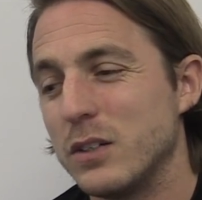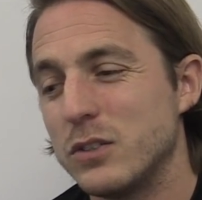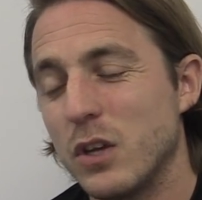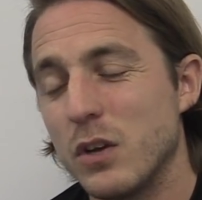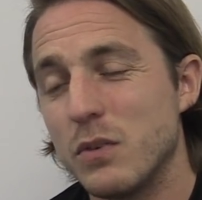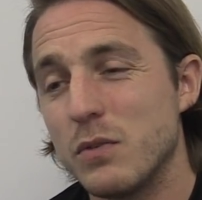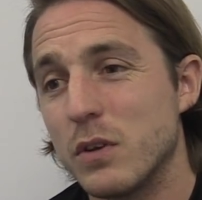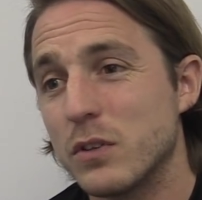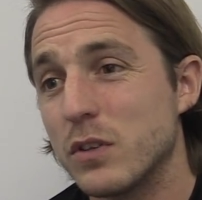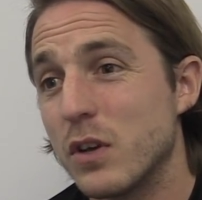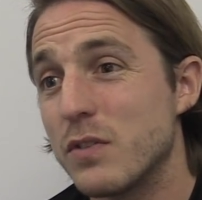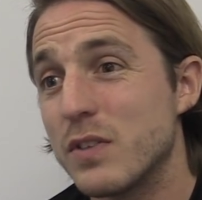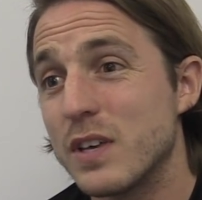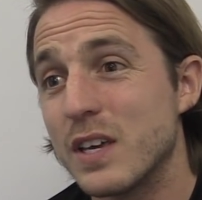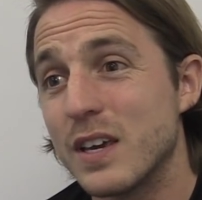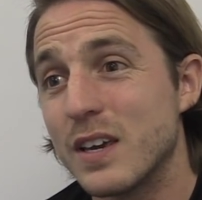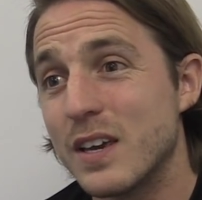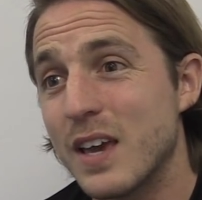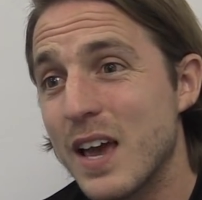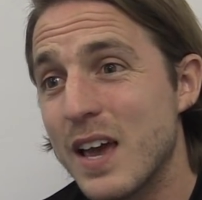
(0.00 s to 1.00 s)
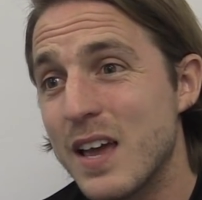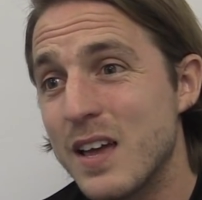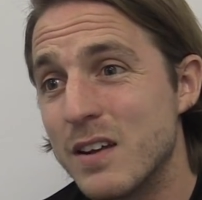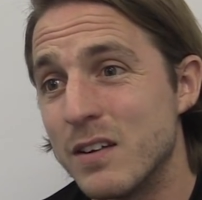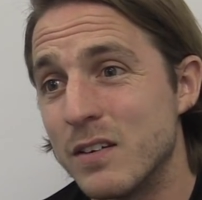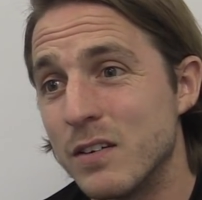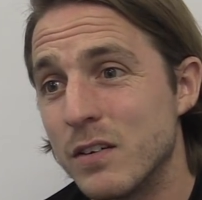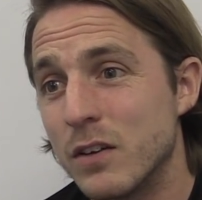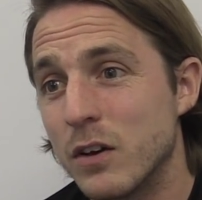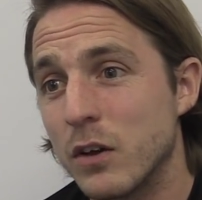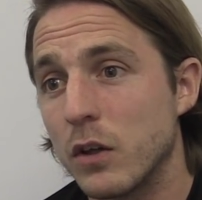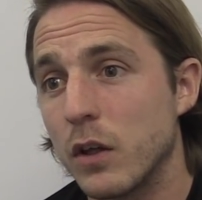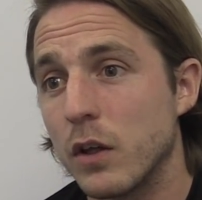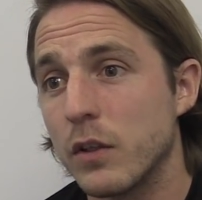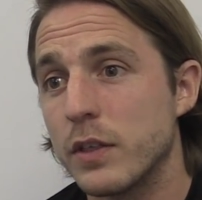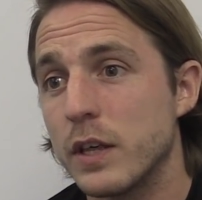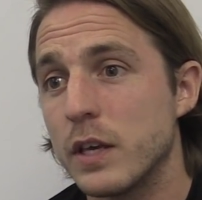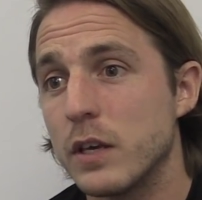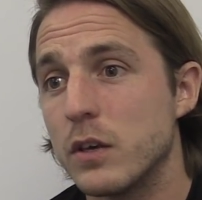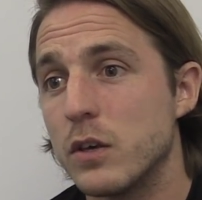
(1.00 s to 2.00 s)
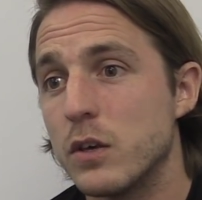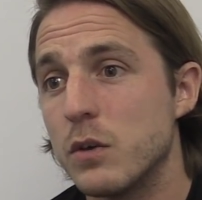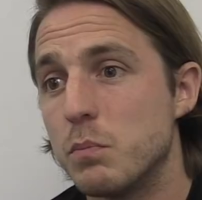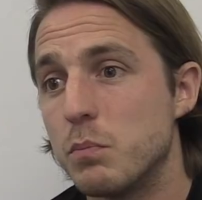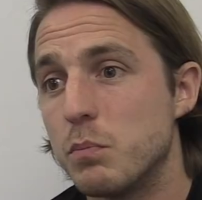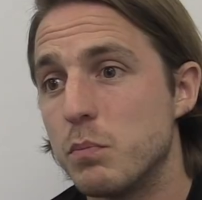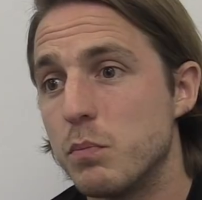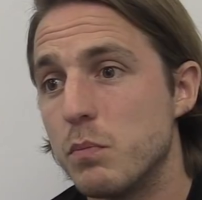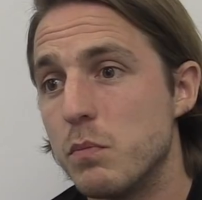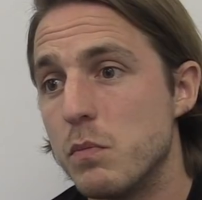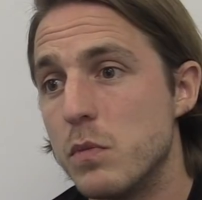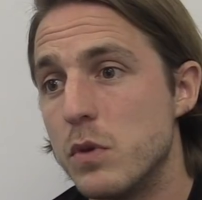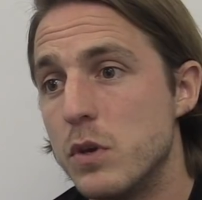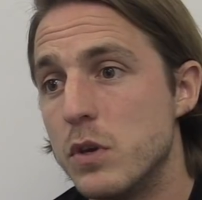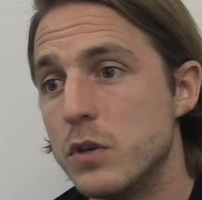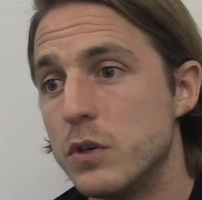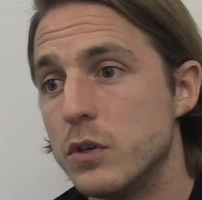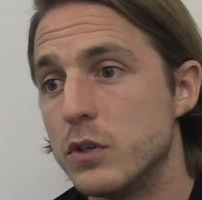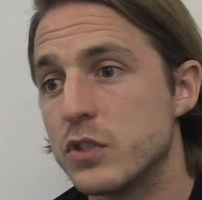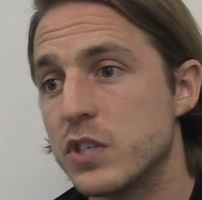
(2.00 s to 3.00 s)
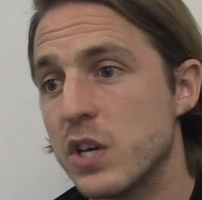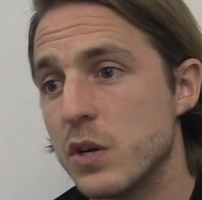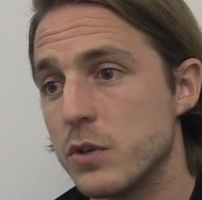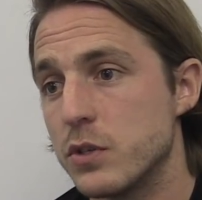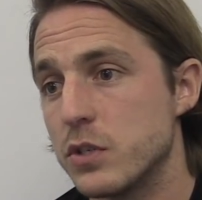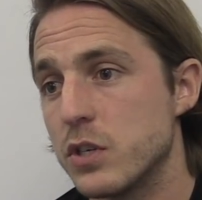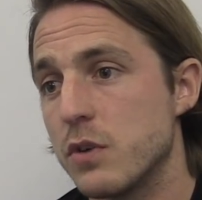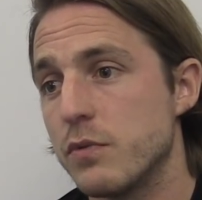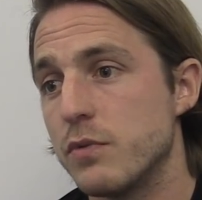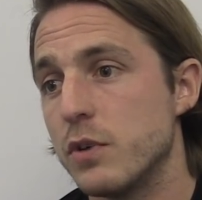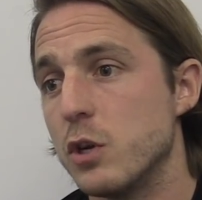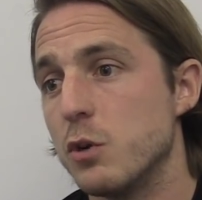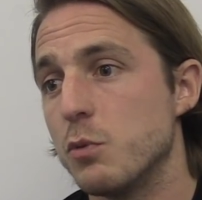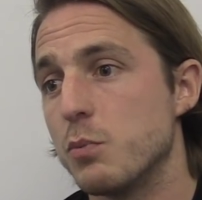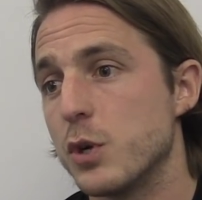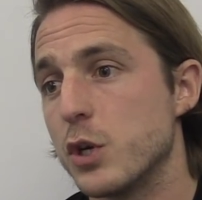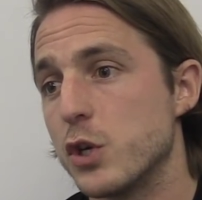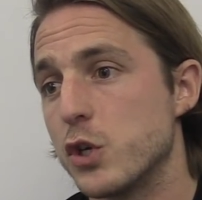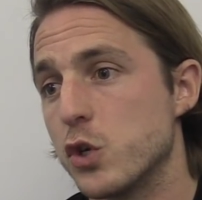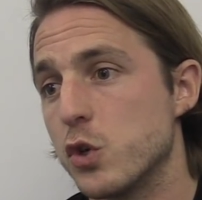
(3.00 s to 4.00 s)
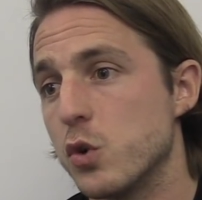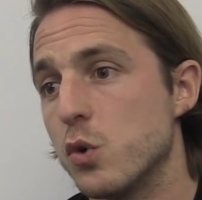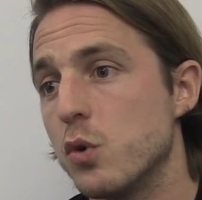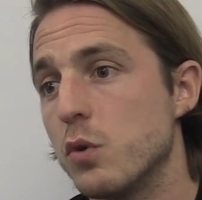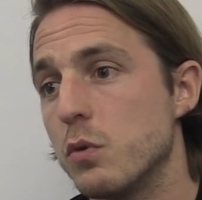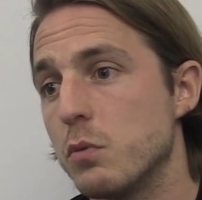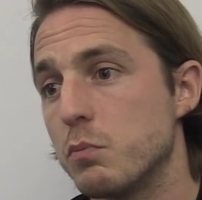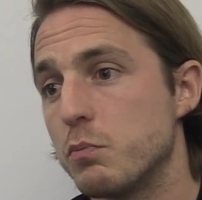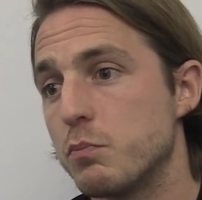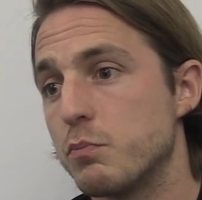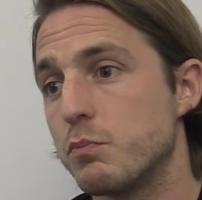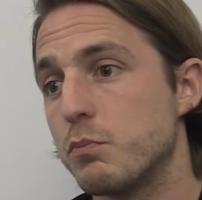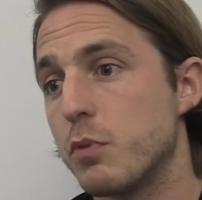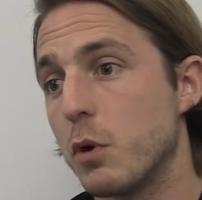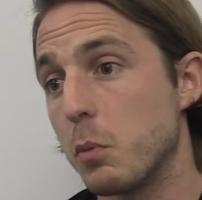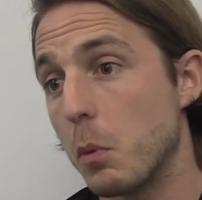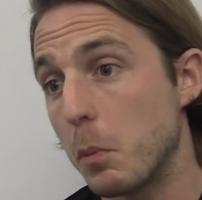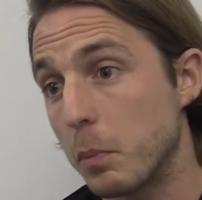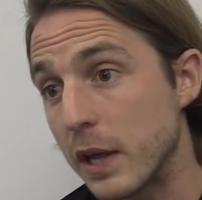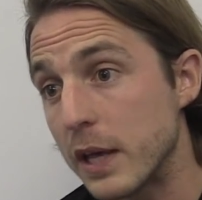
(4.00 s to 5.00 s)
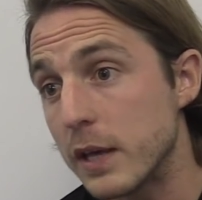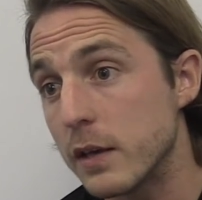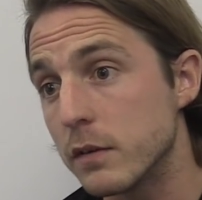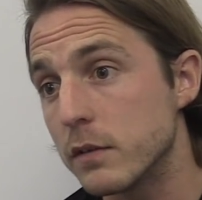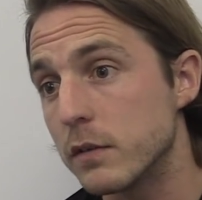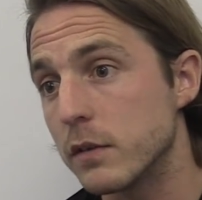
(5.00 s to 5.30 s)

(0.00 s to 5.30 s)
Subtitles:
I don't think it can. I think you sell yourself a little bit short, probably.